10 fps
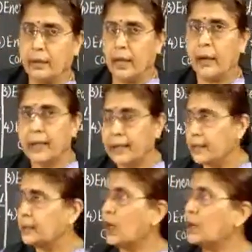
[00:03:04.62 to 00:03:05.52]
Now let
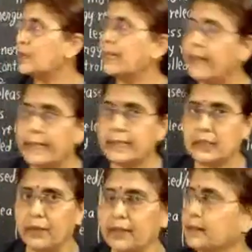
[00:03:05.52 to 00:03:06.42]
us go to the next
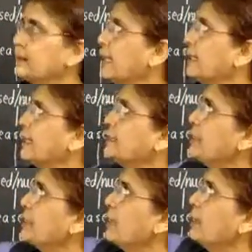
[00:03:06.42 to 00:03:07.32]
one, that is
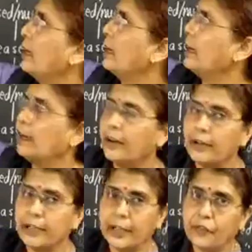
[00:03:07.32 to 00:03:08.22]
we shall
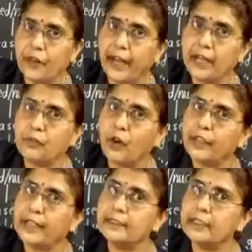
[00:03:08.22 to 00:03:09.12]
define
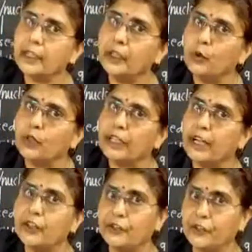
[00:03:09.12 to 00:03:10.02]
what is
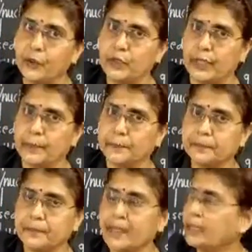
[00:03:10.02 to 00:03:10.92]
nuclear fusion.
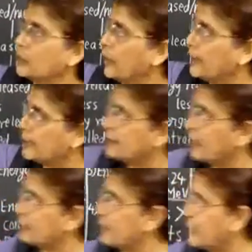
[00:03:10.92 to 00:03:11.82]
So it is
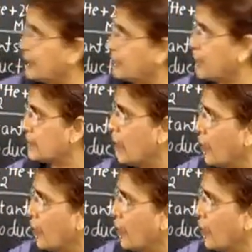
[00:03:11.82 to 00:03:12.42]
just the reverse,